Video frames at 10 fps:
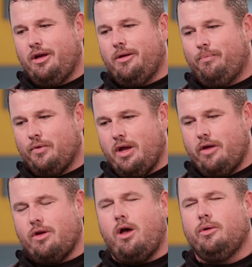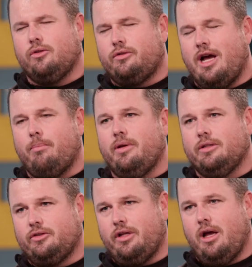always on top of
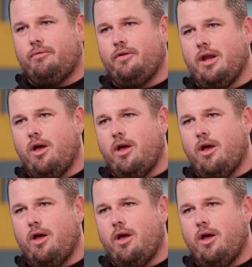his stuff. He's